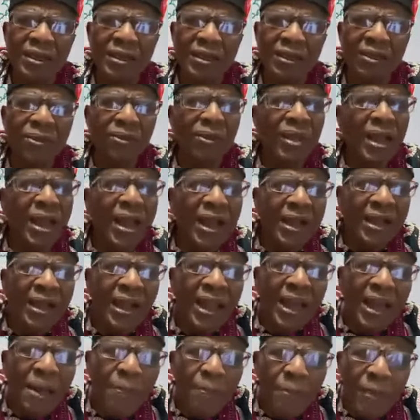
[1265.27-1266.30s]
we are
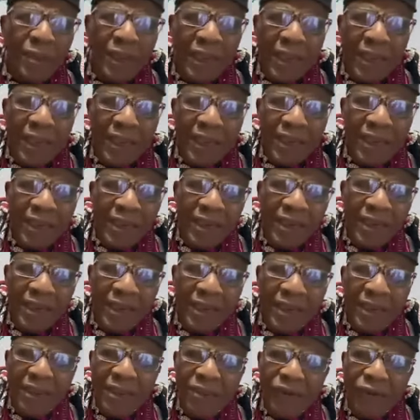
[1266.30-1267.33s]
clapping
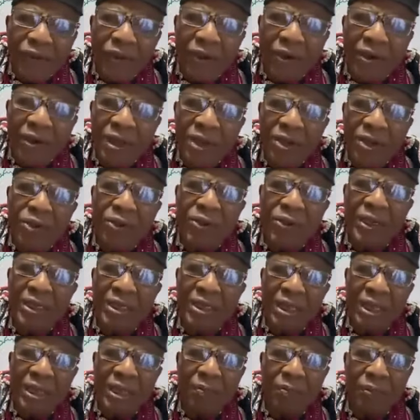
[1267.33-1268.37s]
for him to
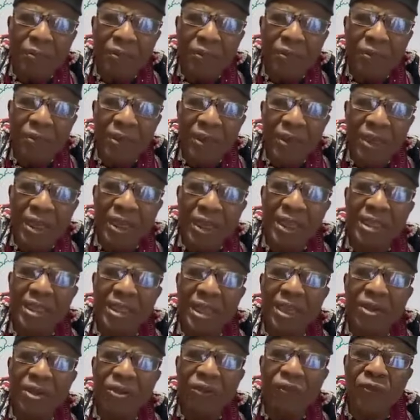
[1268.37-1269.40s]
escape.
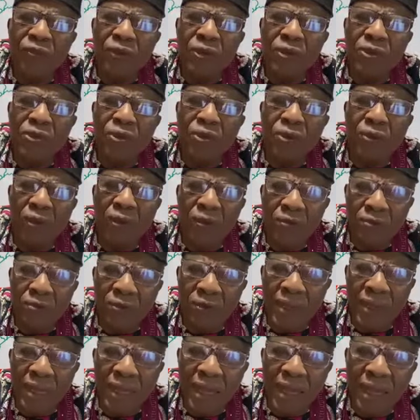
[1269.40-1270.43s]
Instead of us to come
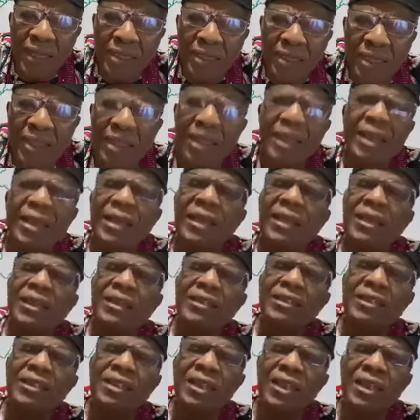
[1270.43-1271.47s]
together and say,
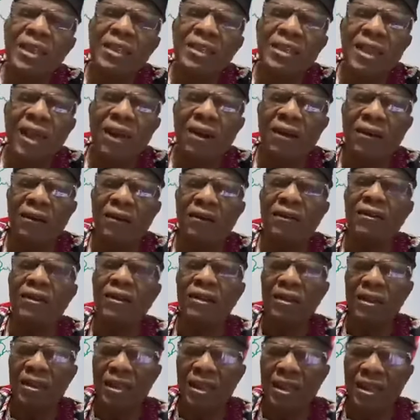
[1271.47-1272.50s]
sit down,
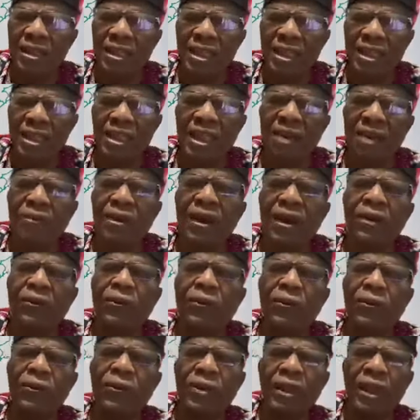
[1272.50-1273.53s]
this is our
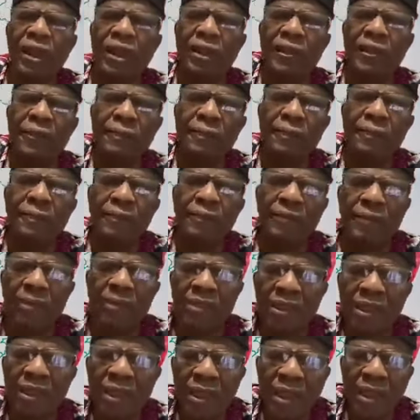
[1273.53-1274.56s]
own
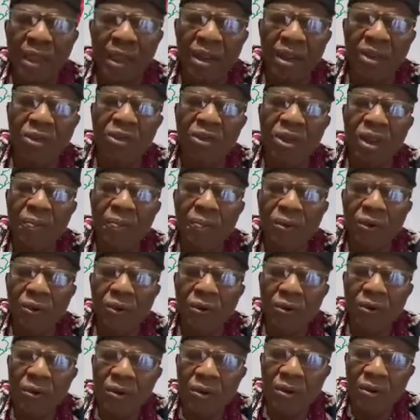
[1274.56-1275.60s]

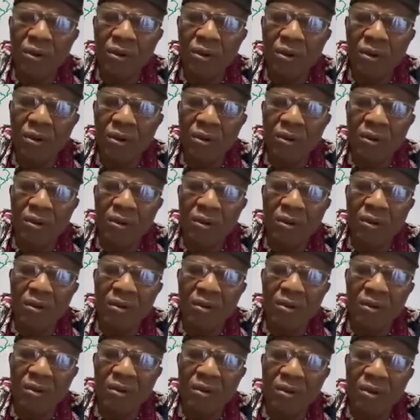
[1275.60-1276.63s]
laudable
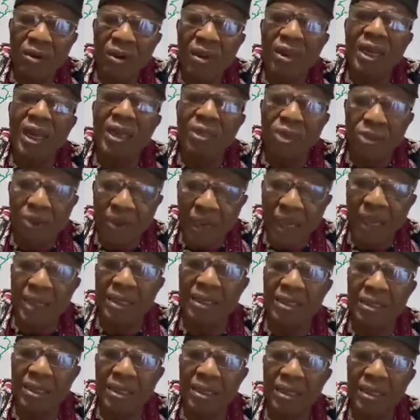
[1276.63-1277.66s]

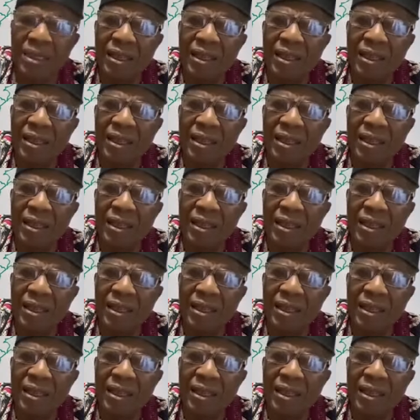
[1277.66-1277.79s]
nationalist.